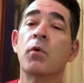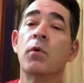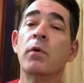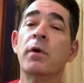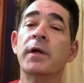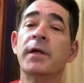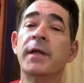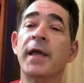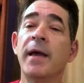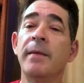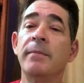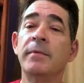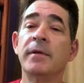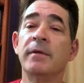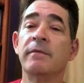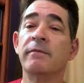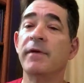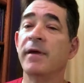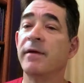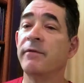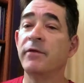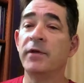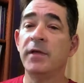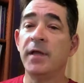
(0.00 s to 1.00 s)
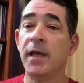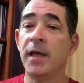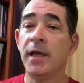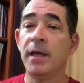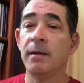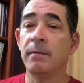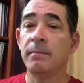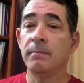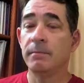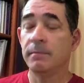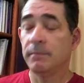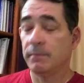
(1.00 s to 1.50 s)
More adaptive every
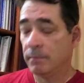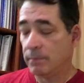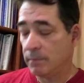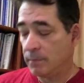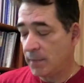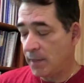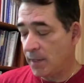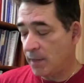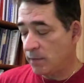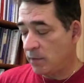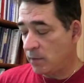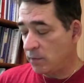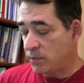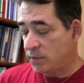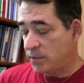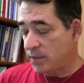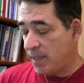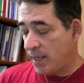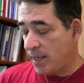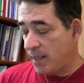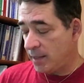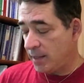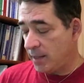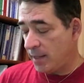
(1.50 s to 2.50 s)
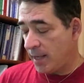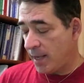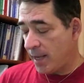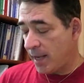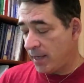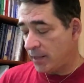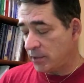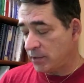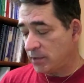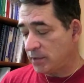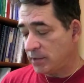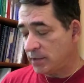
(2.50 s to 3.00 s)
day in those daily
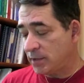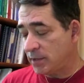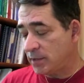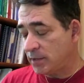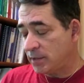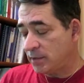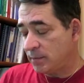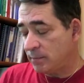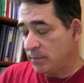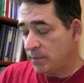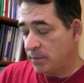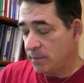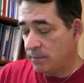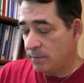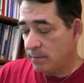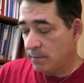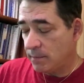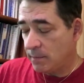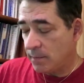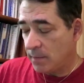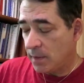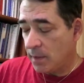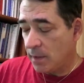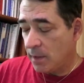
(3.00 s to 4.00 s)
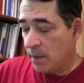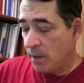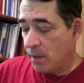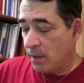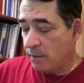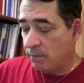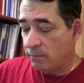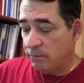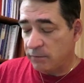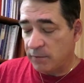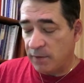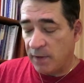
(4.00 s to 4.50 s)
action systems
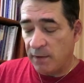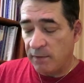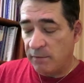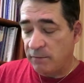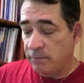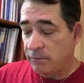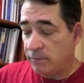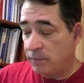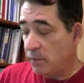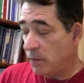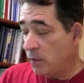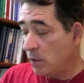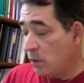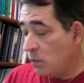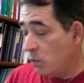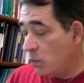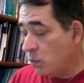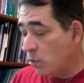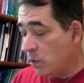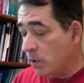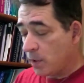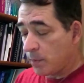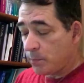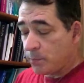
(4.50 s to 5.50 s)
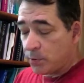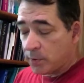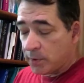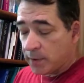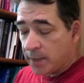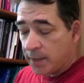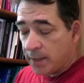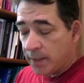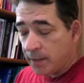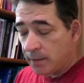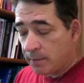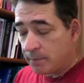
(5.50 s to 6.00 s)
of love, work,
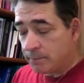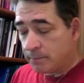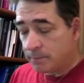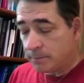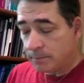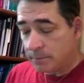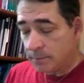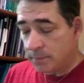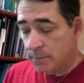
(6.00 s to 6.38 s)
play,